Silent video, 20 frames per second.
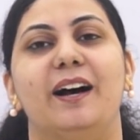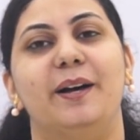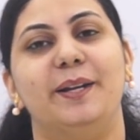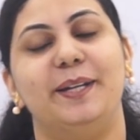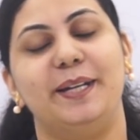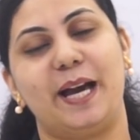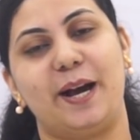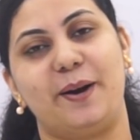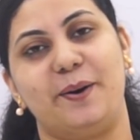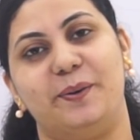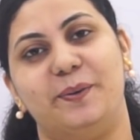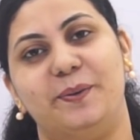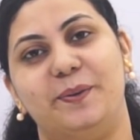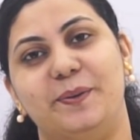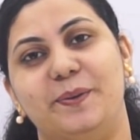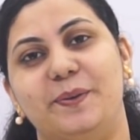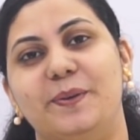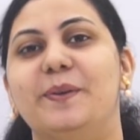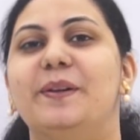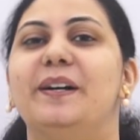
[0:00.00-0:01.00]
Now,
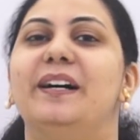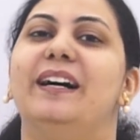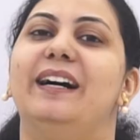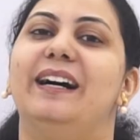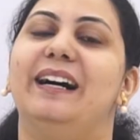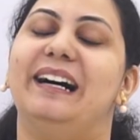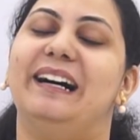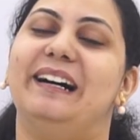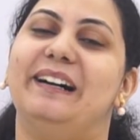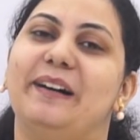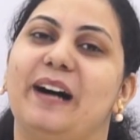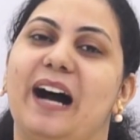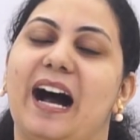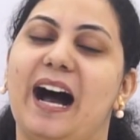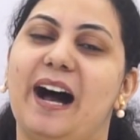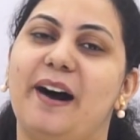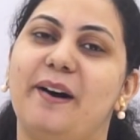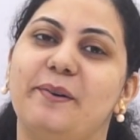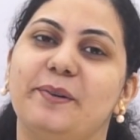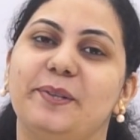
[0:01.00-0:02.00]

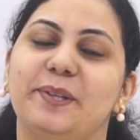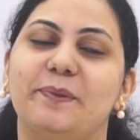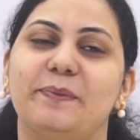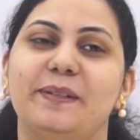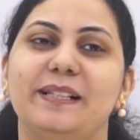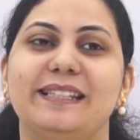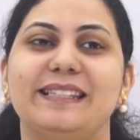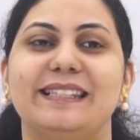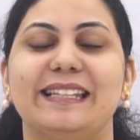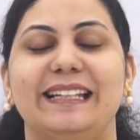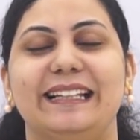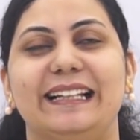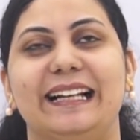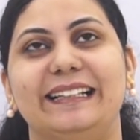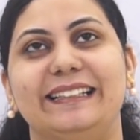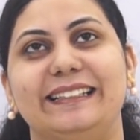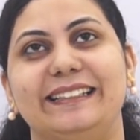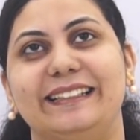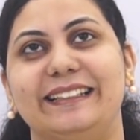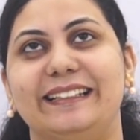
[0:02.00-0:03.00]
how you will say
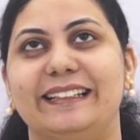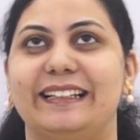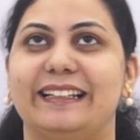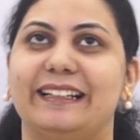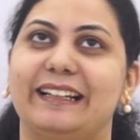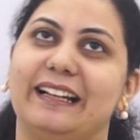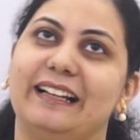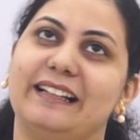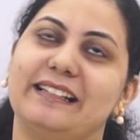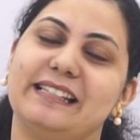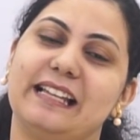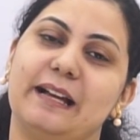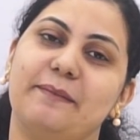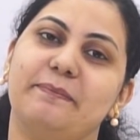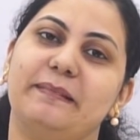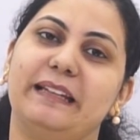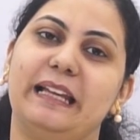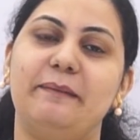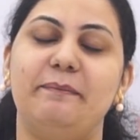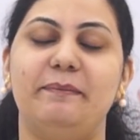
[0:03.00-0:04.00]
that
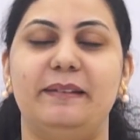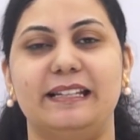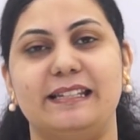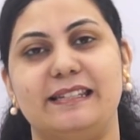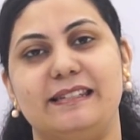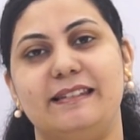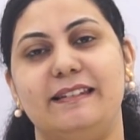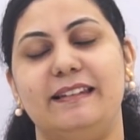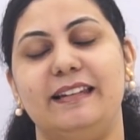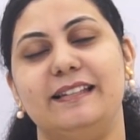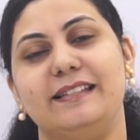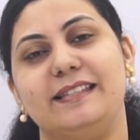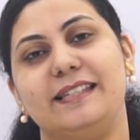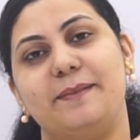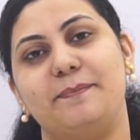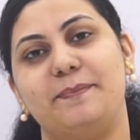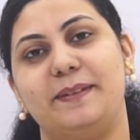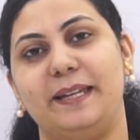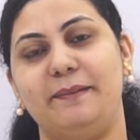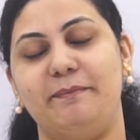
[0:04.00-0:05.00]
sometime listen and
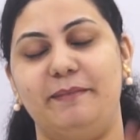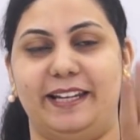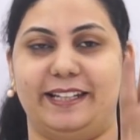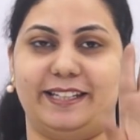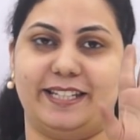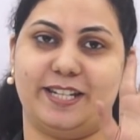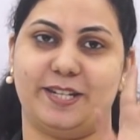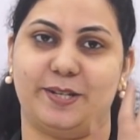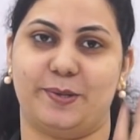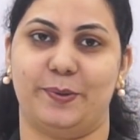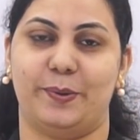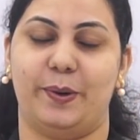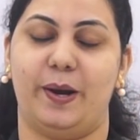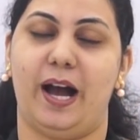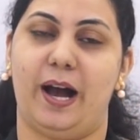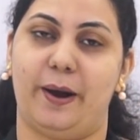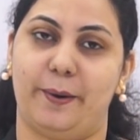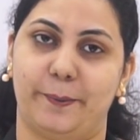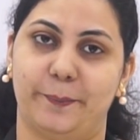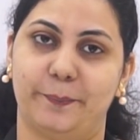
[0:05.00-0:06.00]
sometime let it go?
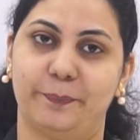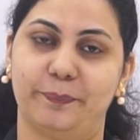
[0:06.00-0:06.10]
How?